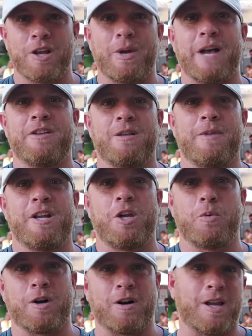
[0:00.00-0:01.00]
that we have on the menu.
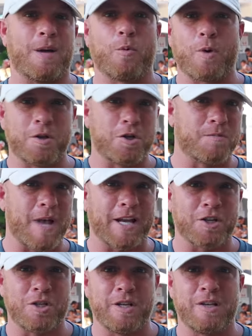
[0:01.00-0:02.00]
We are a lot more than just mac
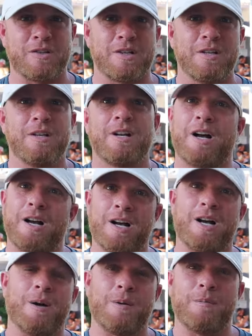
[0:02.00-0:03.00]
and cheese,
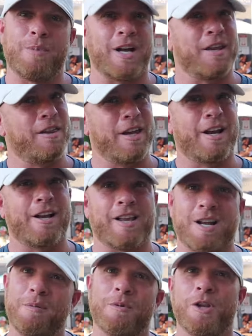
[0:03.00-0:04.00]
uh, but I think a
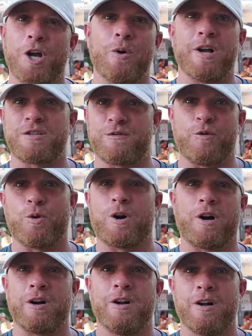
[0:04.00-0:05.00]
lot of people know us
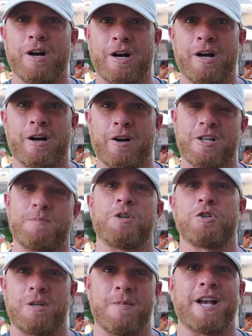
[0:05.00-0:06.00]
for uh, our
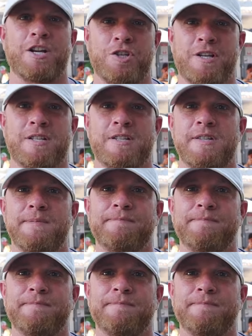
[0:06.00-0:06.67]
specialty mac and cheeses.